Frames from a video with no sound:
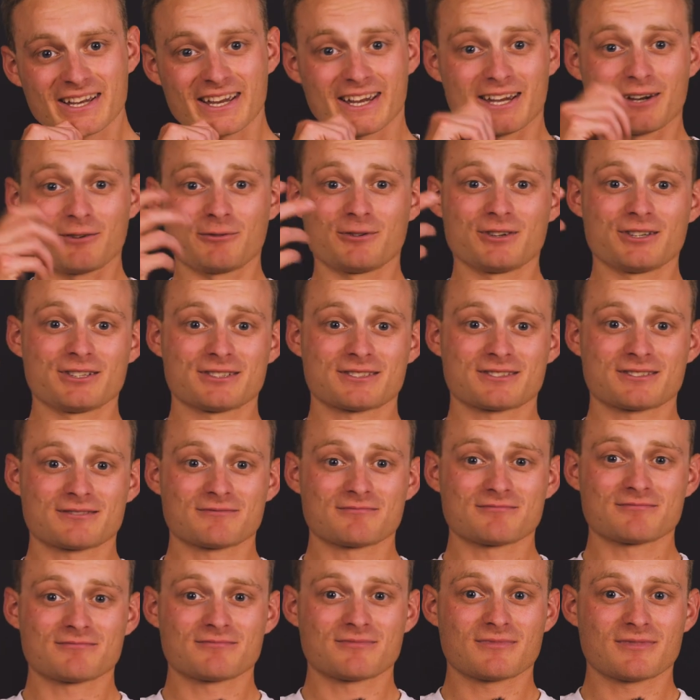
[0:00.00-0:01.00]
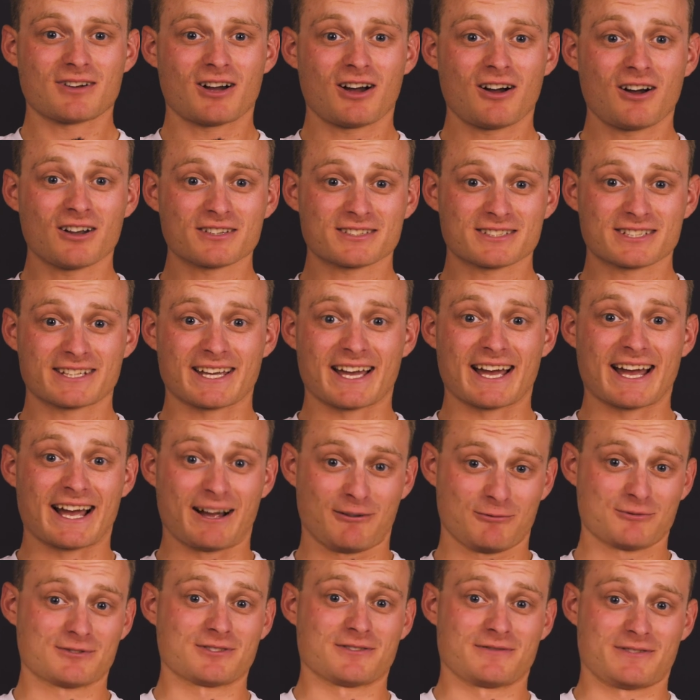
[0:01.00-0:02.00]
It was hard to get
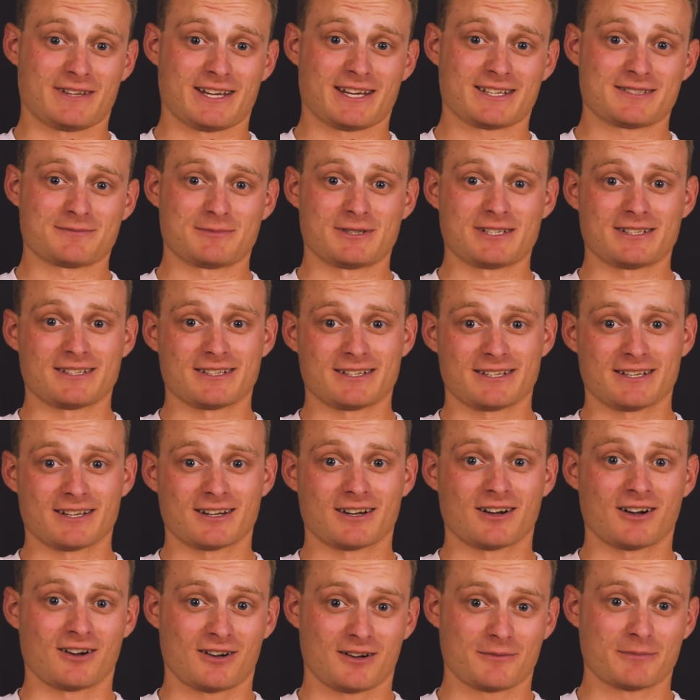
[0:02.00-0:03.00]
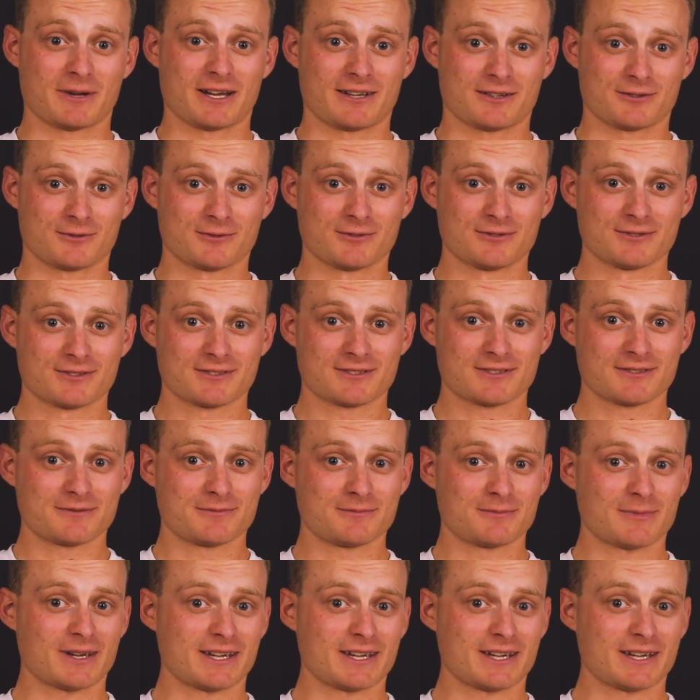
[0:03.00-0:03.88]
out of the SPD-R are pedals, ah, not